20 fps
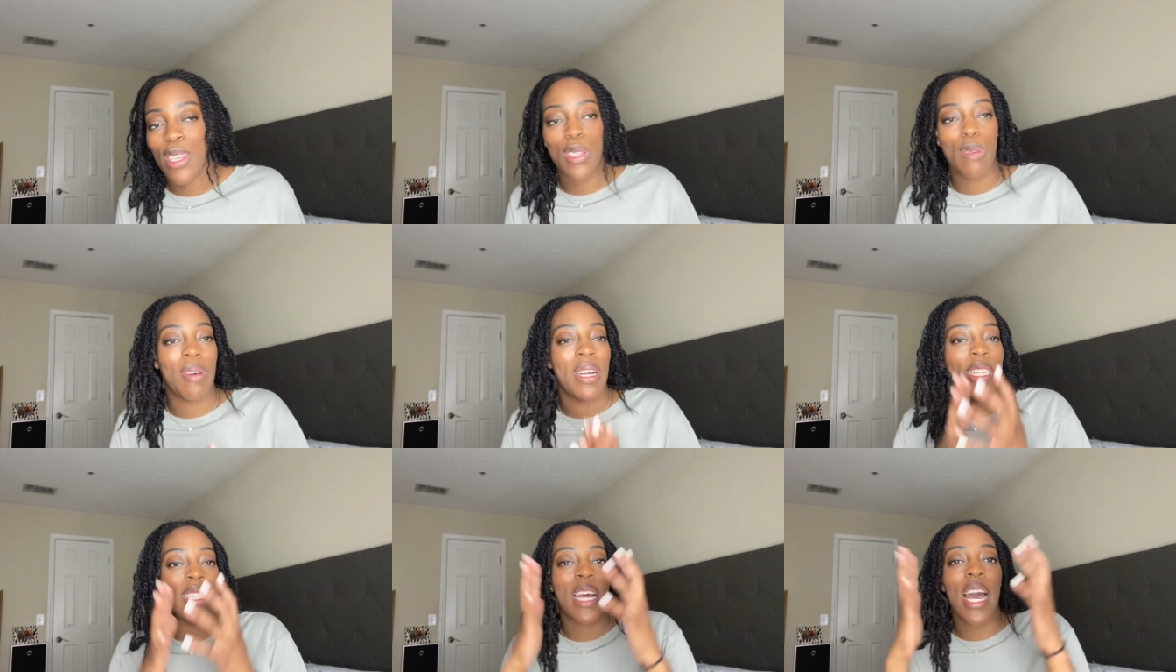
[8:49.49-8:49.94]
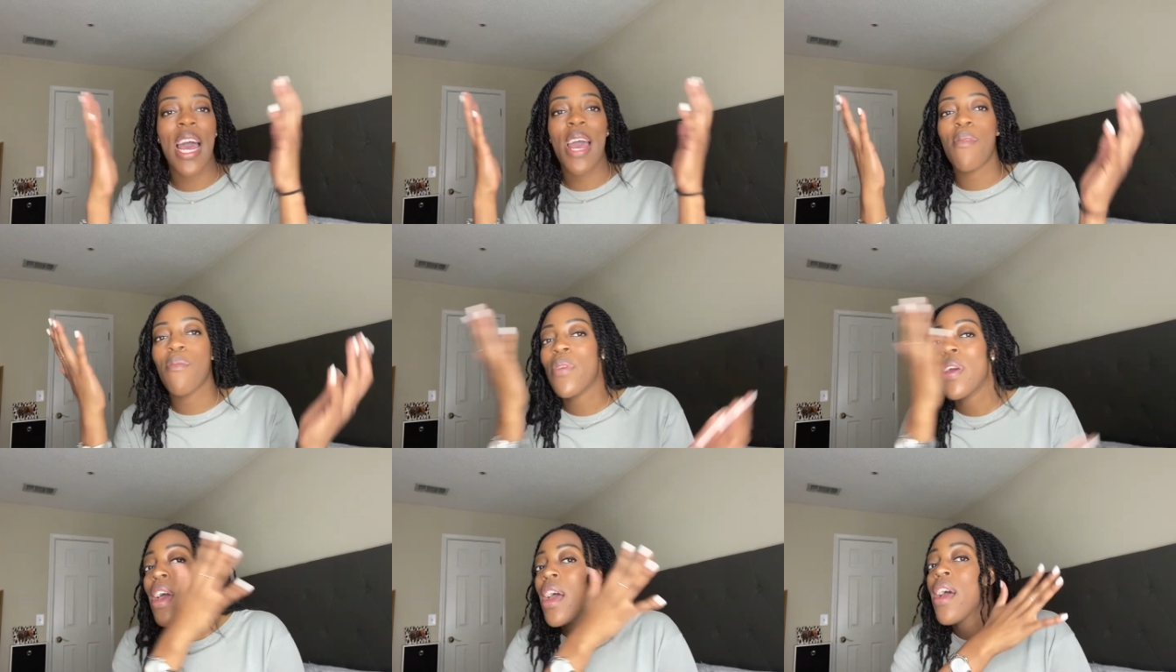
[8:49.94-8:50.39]
So by the
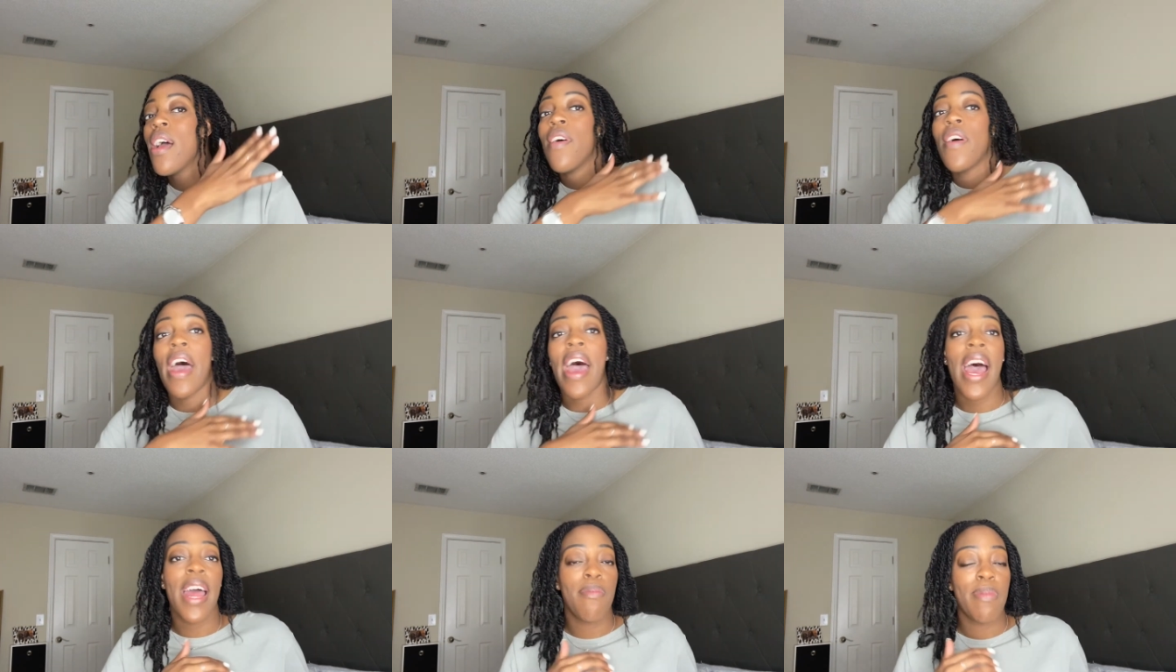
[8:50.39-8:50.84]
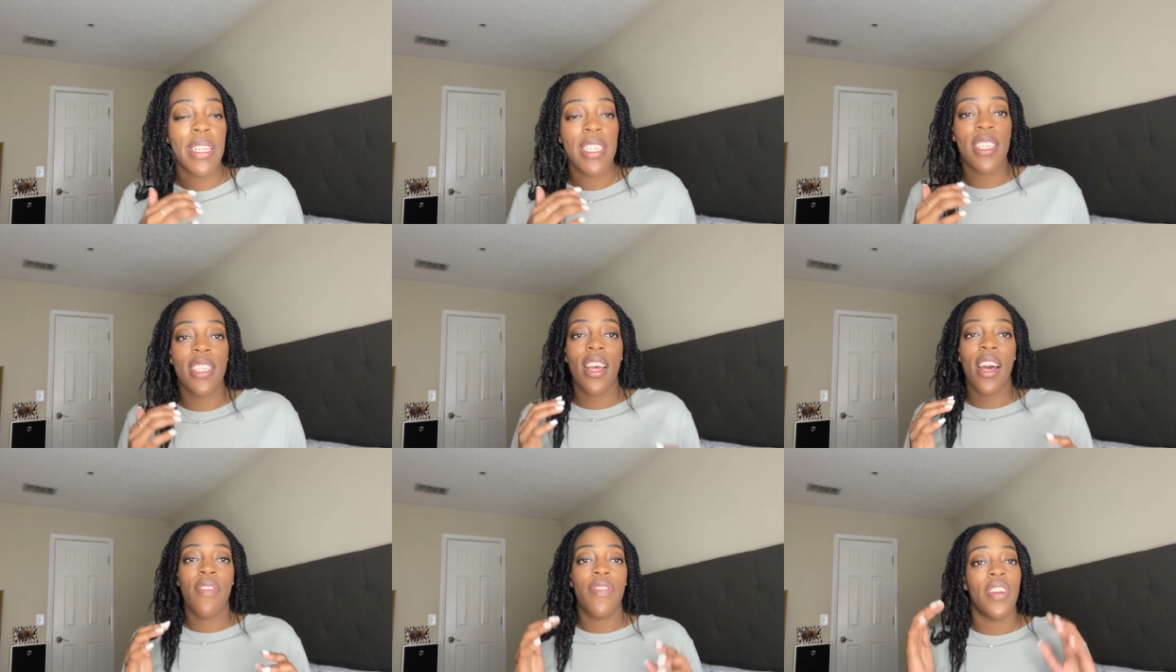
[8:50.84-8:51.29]
time admin
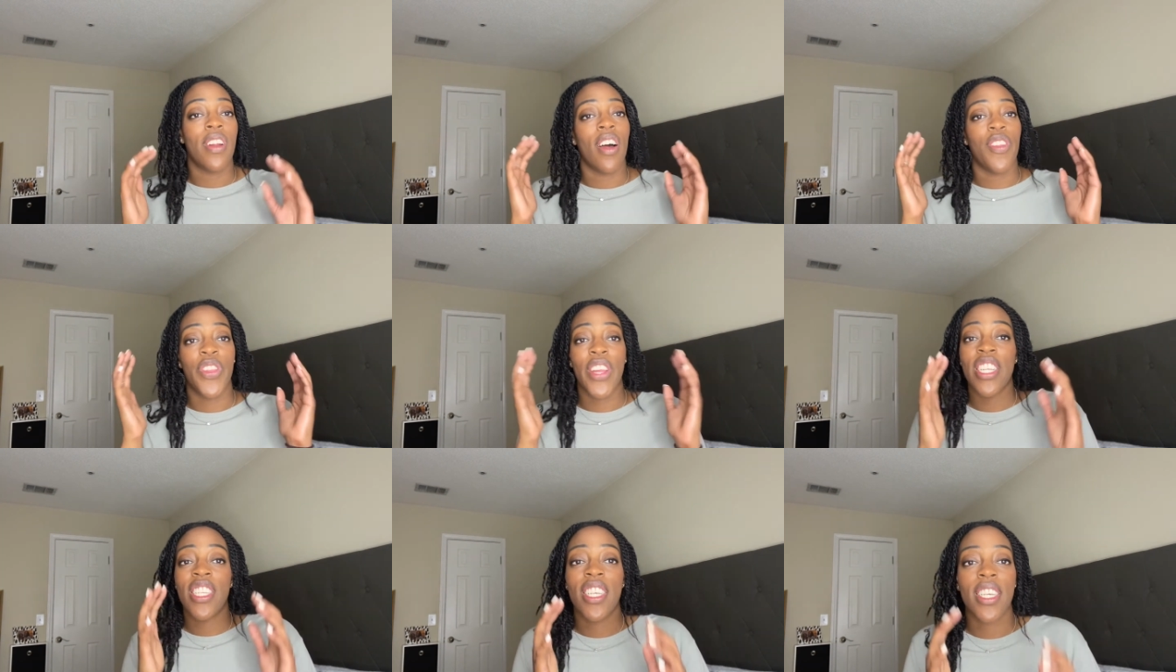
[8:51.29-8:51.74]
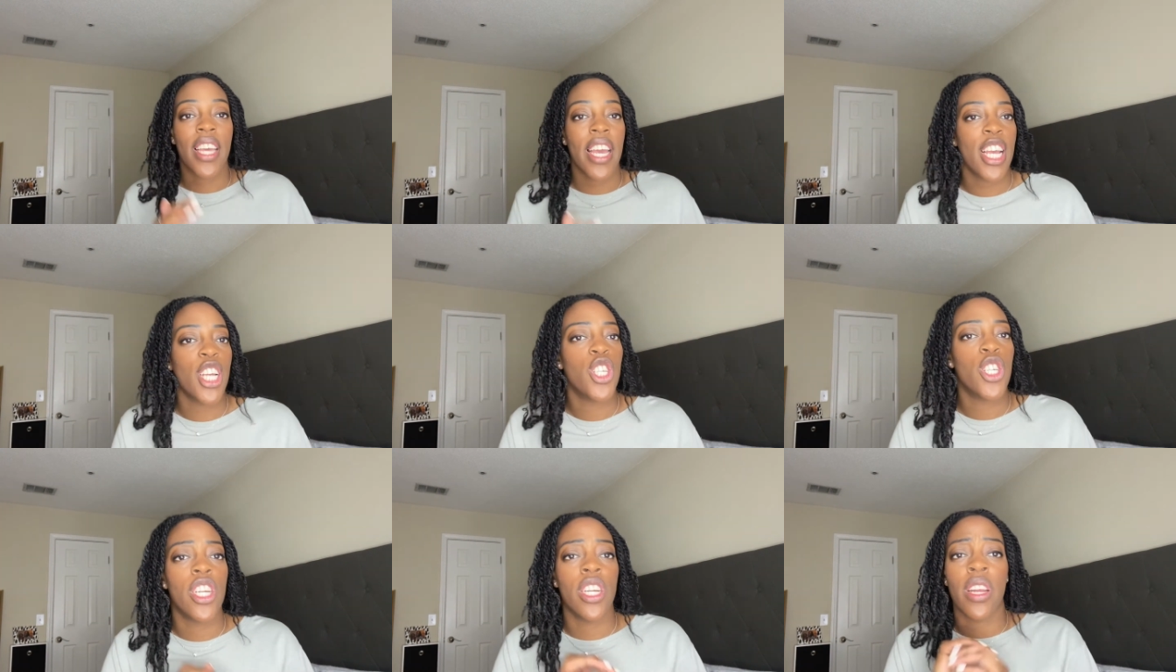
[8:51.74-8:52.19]
stuff and
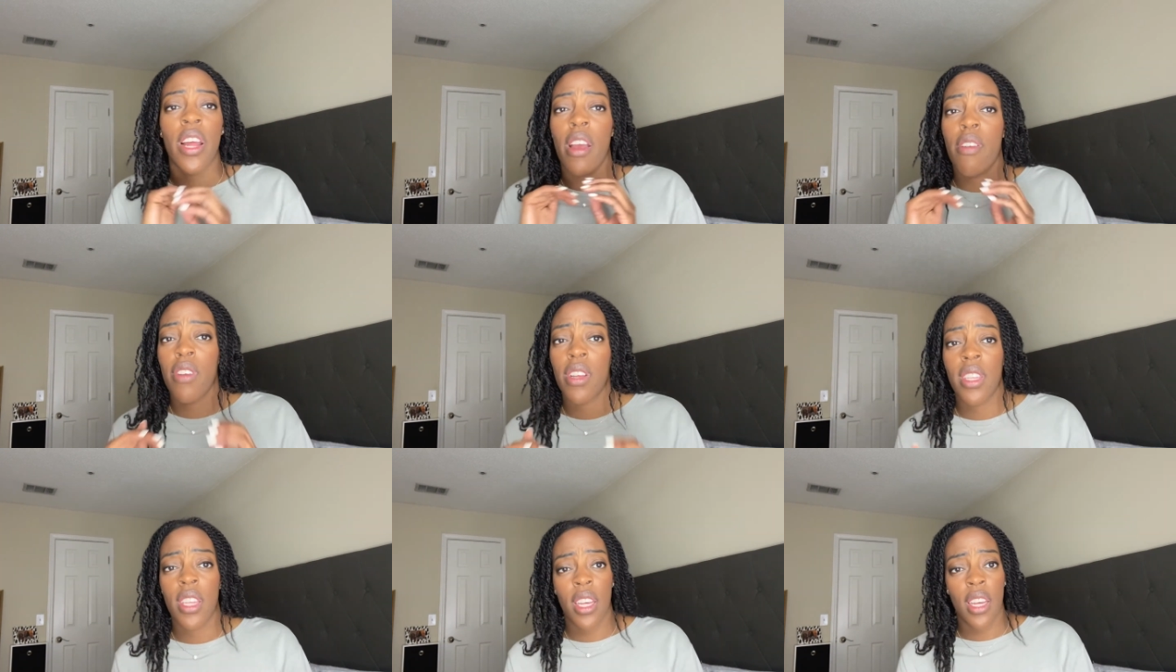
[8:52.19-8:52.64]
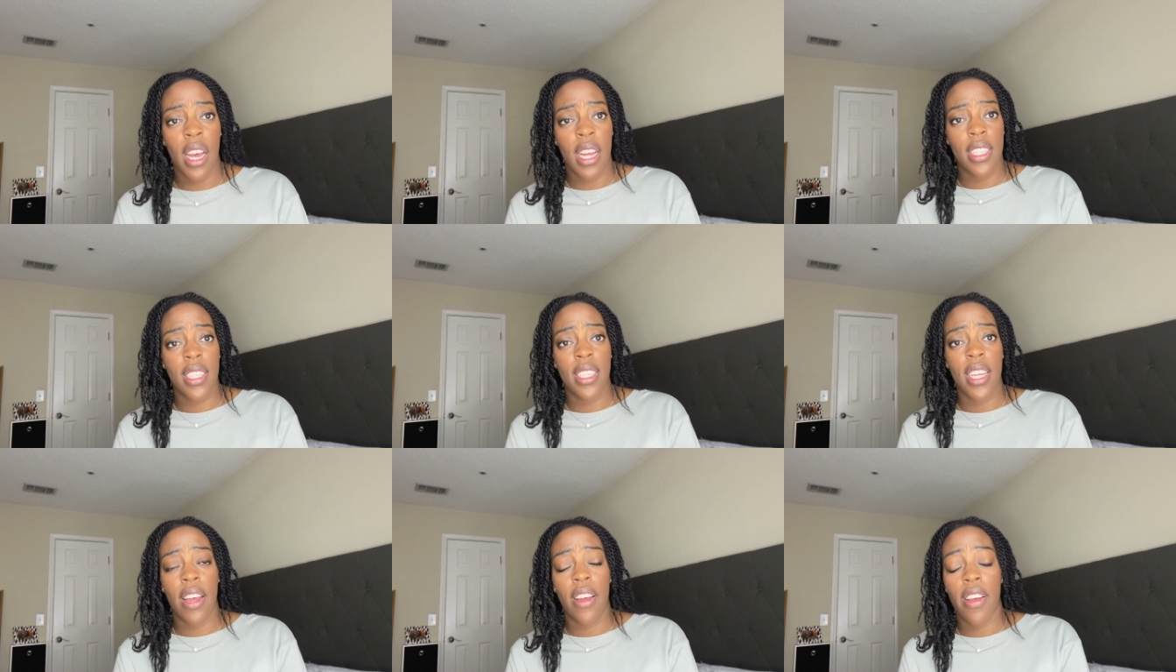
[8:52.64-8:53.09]
authentication and everything got
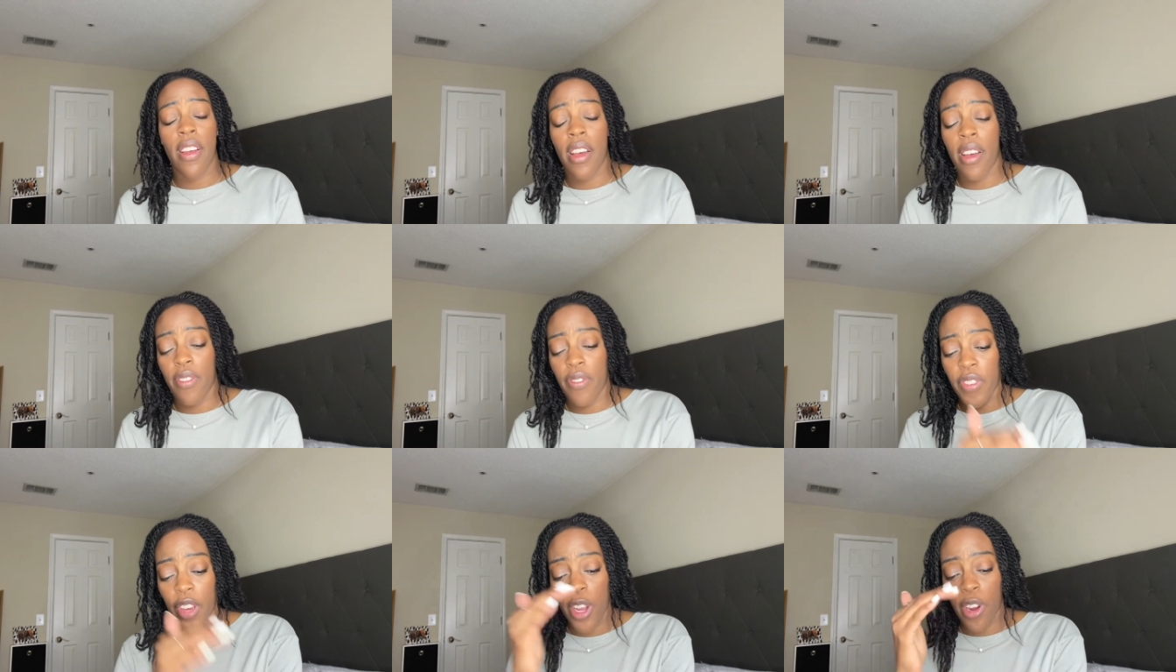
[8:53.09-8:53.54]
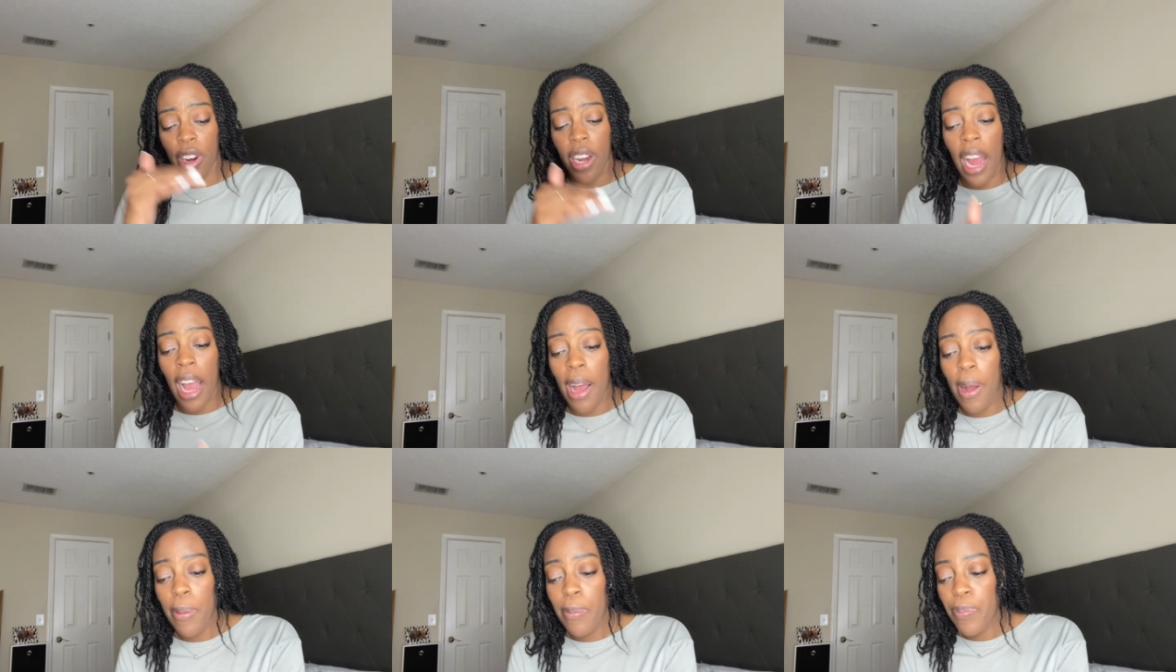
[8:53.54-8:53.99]
set, figured
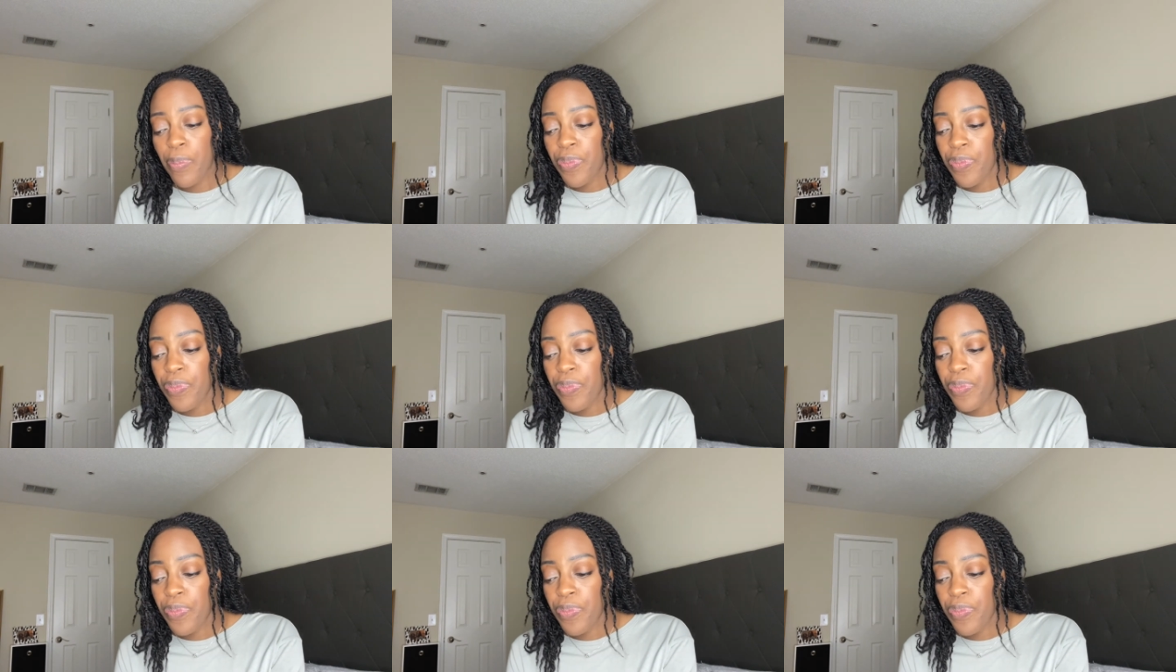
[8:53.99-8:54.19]
out,